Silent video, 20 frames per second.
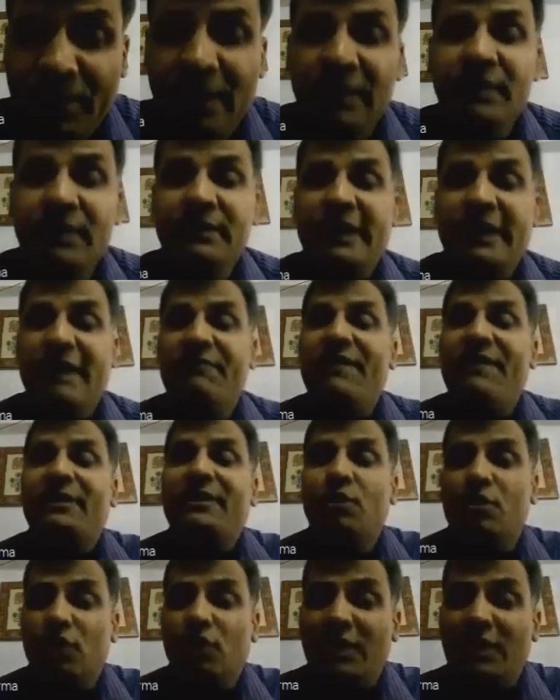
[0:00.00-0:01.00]
The effective
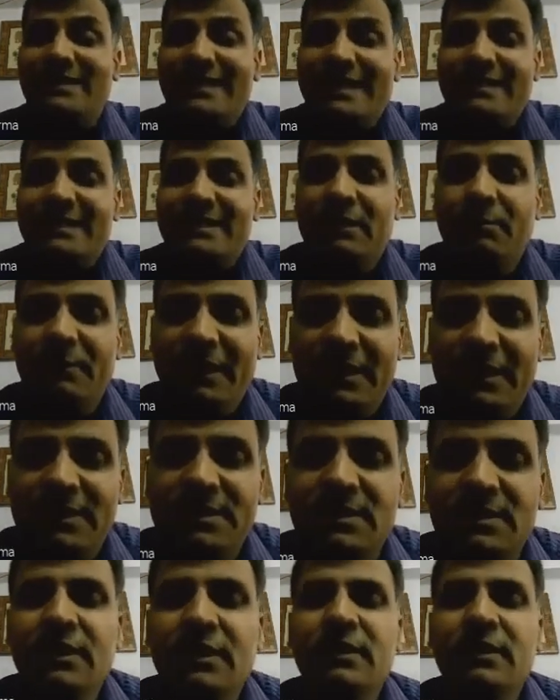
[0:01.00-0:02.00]
cross section means
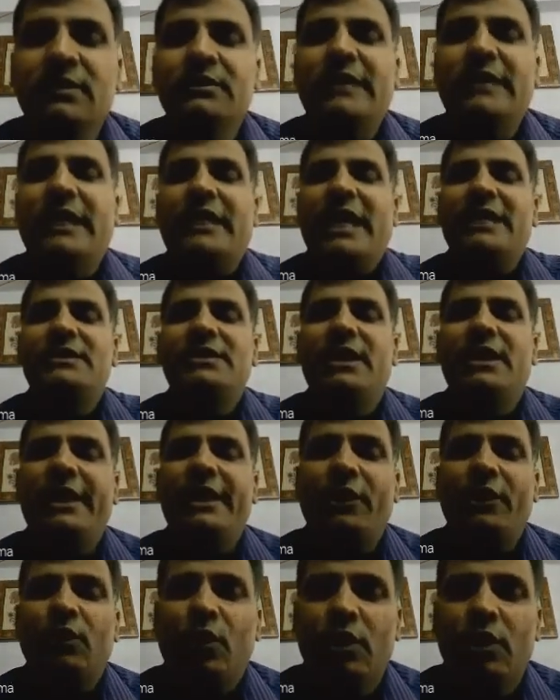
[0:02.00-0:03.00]
that, as I
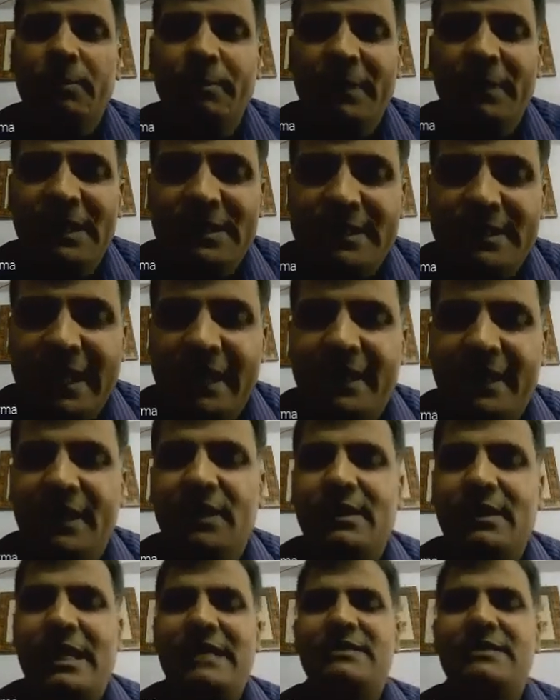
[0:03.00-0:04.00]
told, Mie scattering
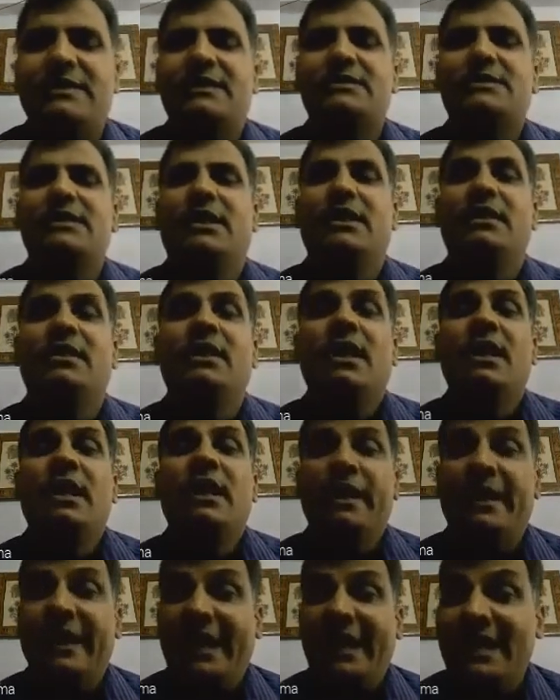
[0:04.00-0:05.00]
cross section,
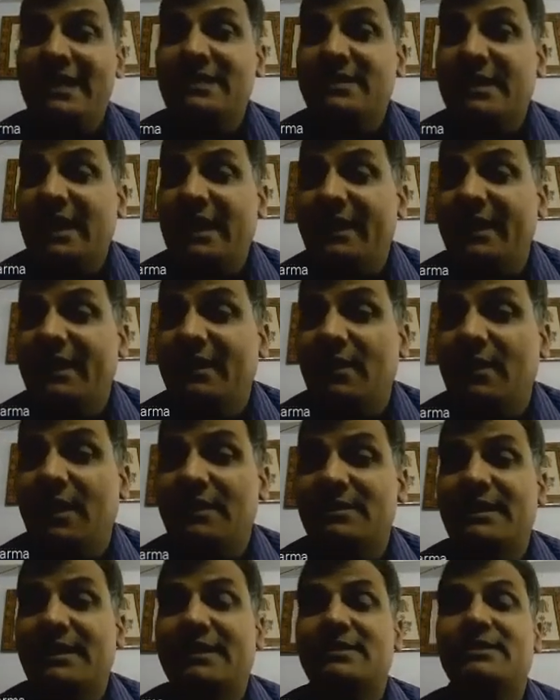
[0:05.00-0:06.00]
Rayleigh scattering cross
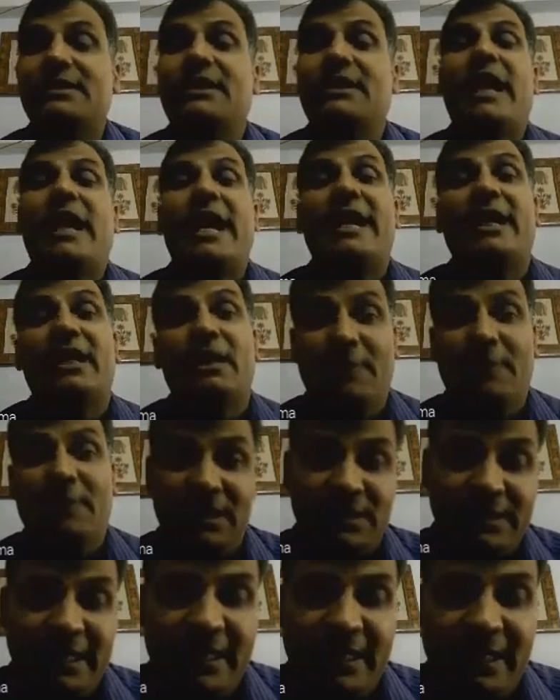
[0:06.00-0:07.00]
section, and Raman
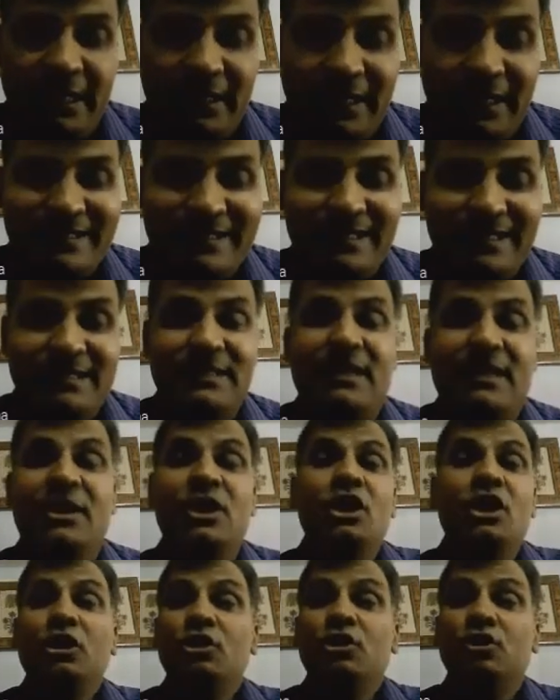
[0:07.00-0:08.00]
scattering cross section.
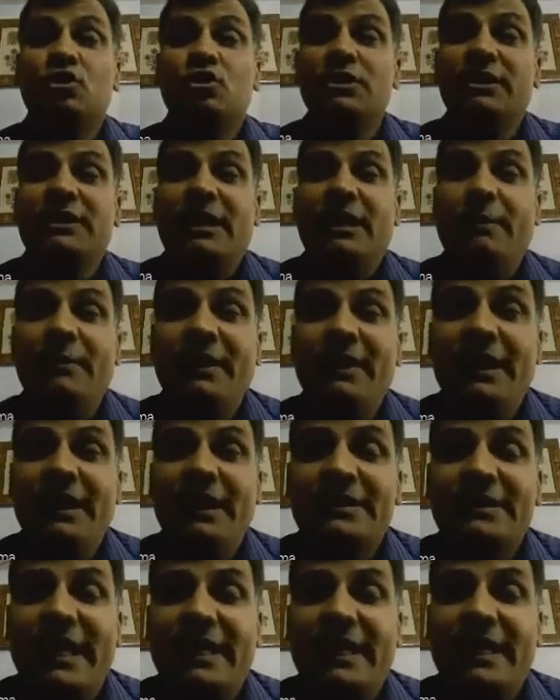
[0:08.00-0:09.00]
You see, the Mie
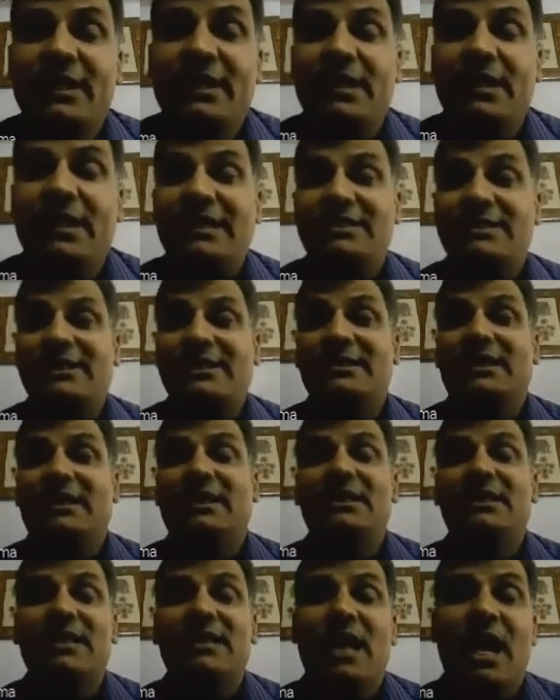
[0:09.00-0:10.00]
scattering cross section is
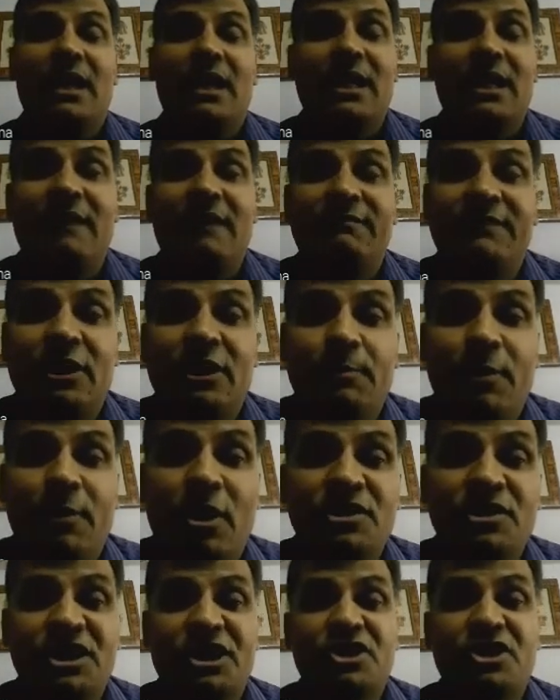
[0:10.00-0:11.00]
order of 10 power
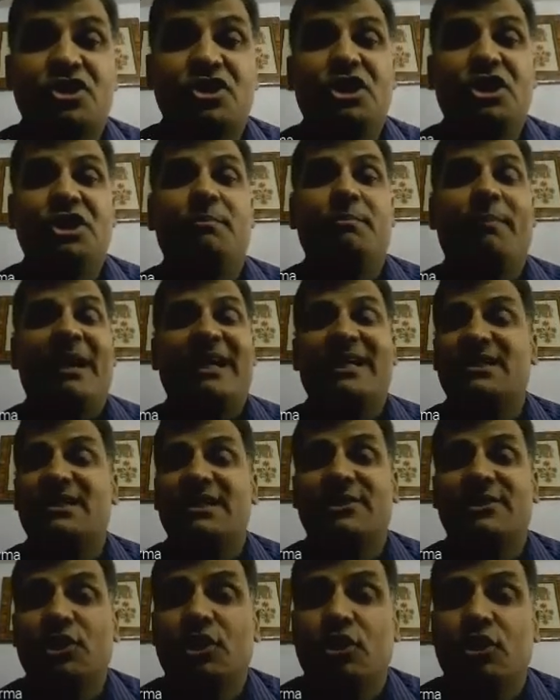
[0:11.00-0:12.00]
16 minus
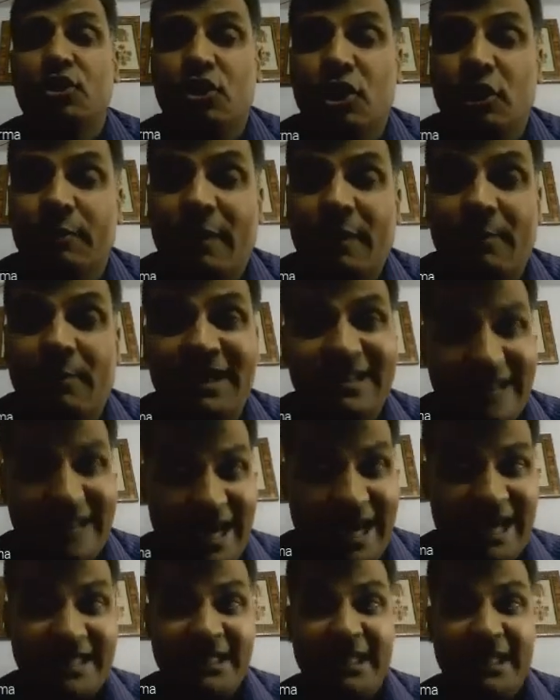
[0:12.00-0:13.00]
16 to 10 power minus
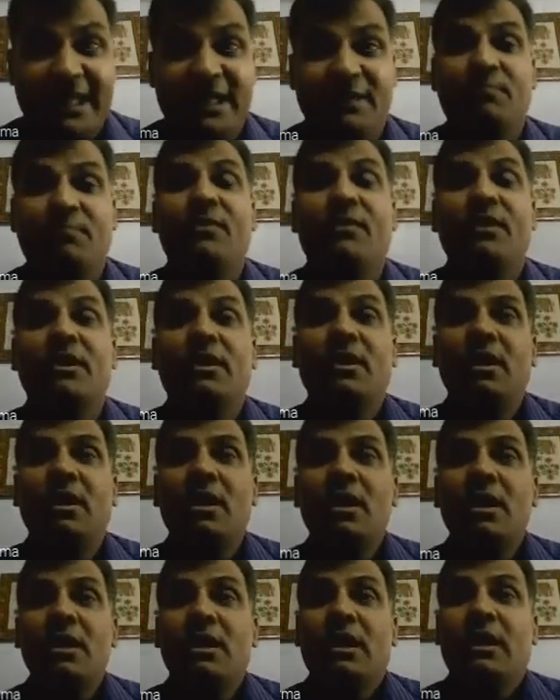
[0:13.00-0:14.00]
18.
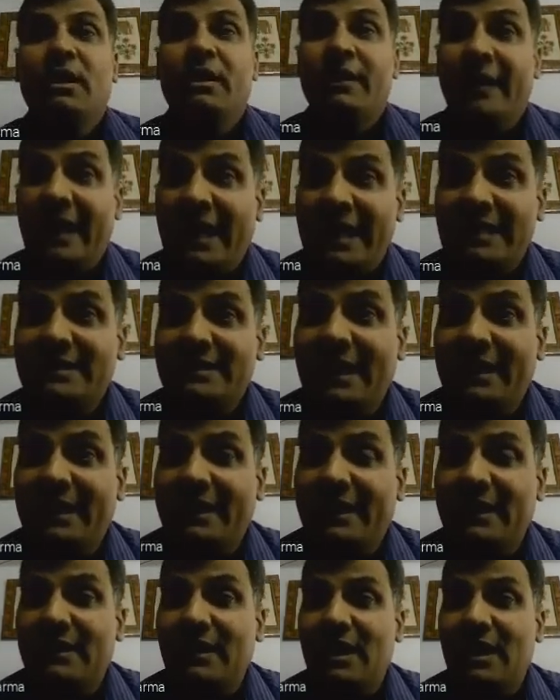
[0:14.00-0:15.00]
Rayleigh
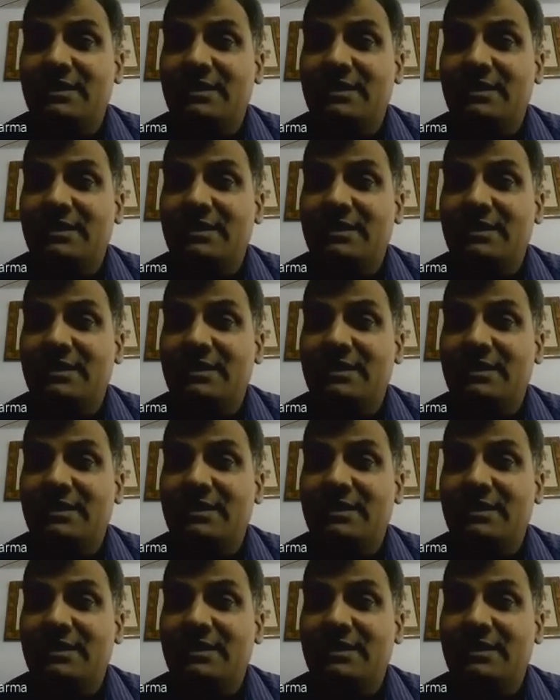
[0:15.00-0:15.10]
scattering cross